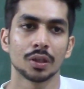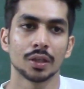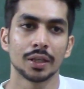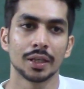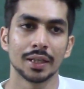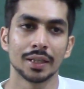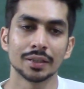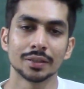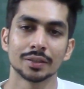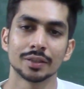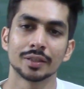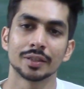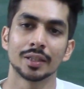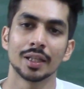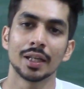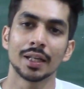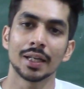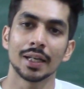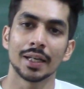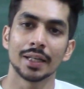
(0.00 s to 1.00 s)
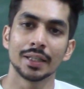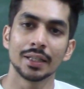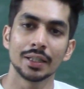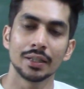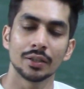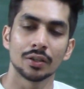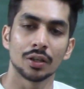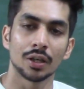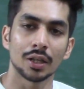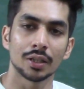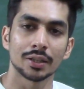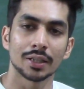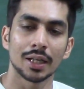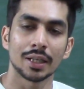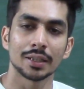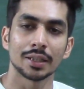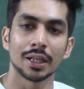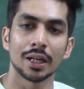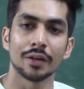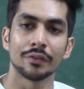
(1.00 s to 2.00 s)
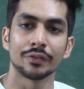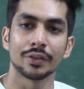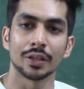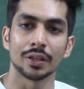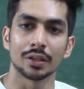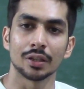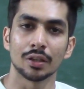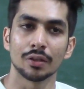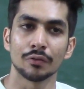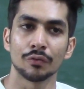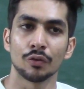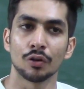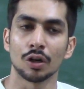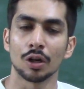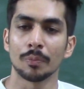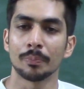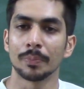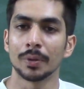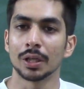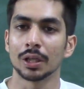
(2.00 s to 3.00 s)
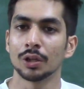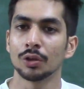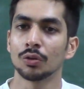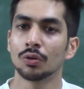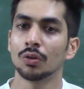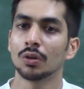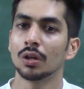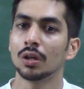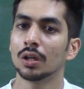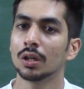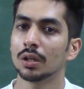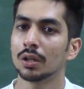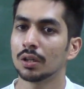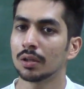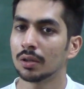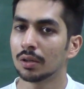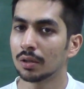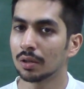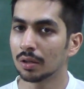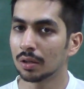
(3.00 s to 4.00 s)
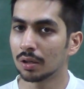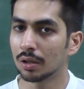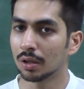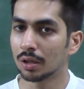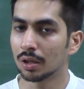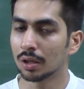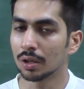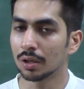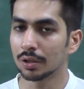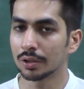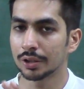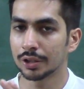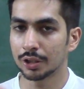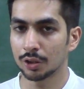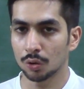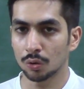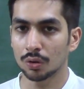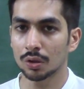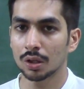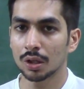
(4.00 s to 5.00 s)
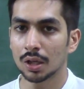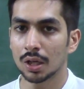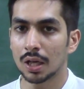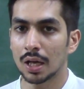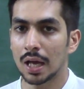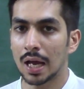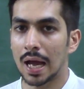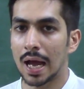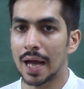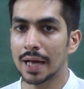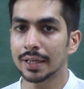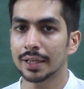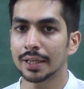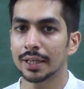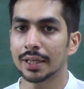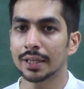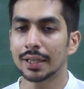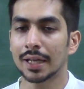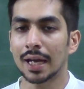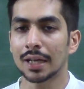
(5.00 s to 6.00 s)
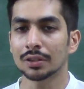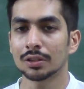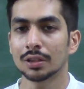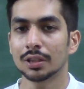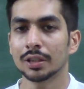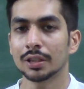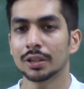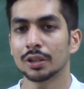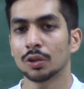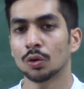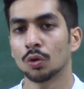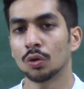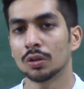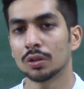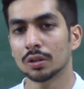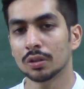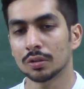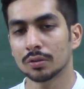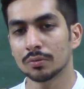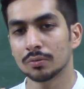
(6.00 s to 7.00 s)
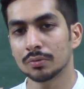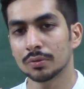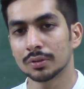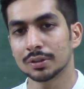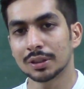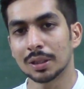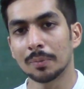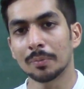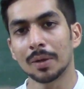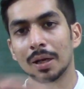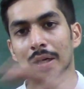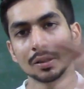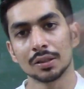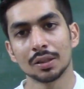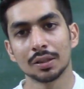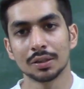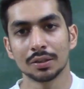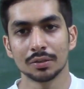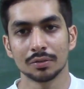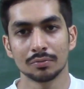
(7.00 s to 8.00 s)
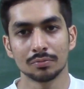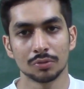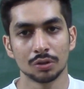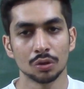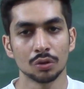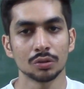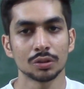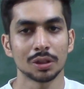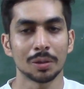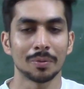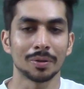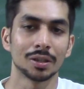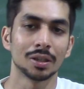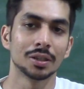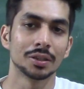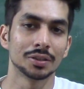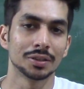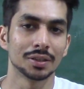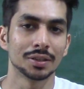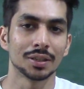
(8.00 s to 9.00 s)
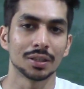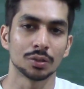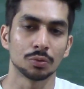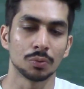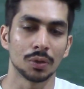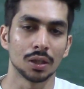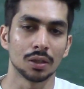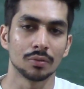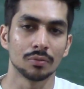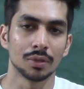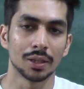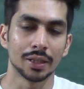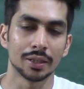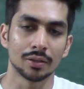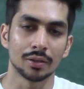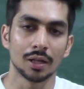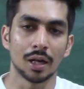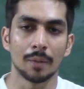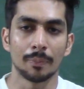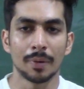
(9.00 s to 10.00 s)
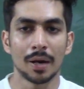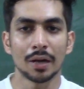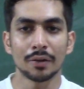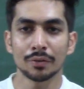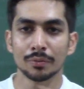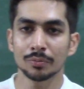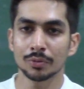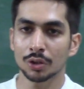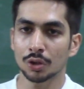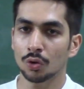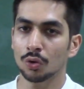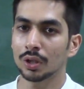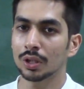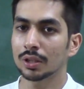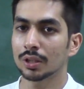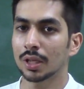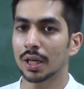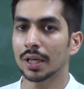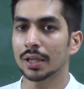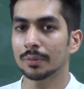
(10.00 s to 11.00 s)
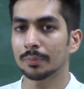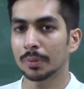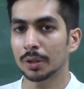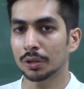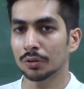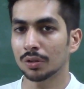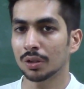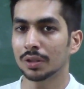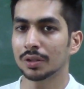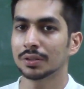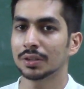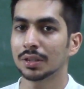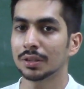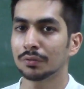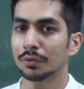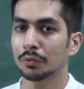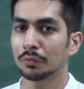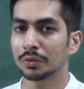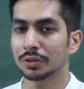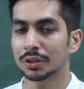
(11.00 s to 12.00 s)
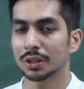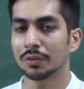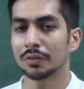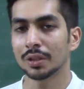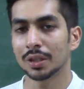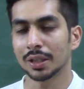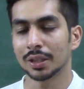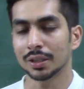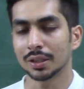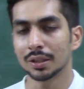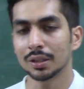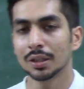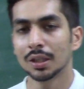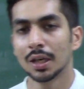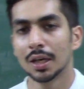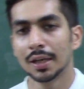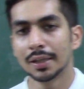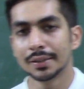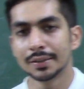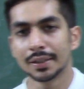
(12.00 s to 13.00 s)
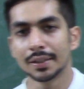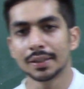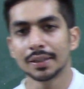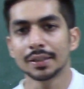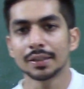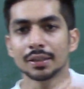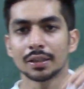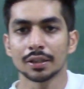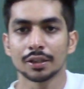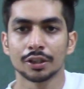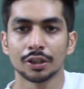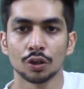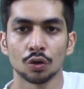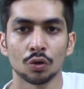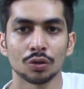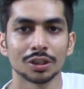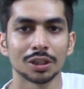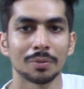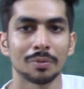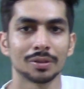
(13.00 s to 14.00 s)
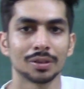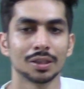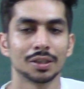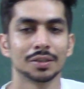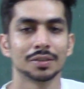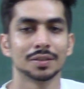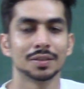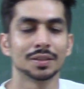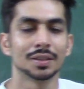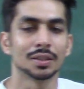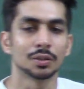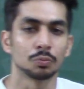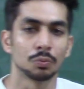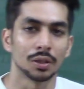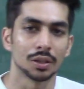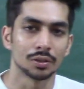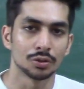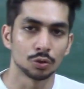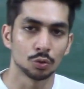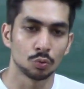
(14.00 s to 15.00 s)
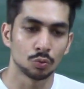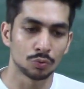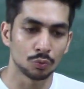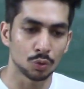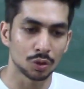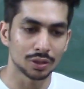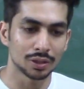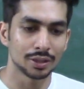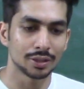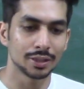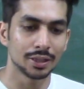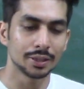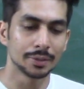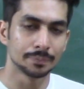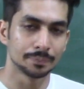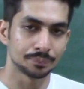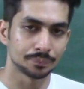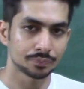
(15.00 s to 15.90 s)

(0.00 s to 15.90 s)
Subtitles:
is there any drug that they have taken for a particular cure and it actually cured some other, you know, some other disease as well, like apart from curing that particular disease for which they were taking, did it cure some other disease as well? So what they did,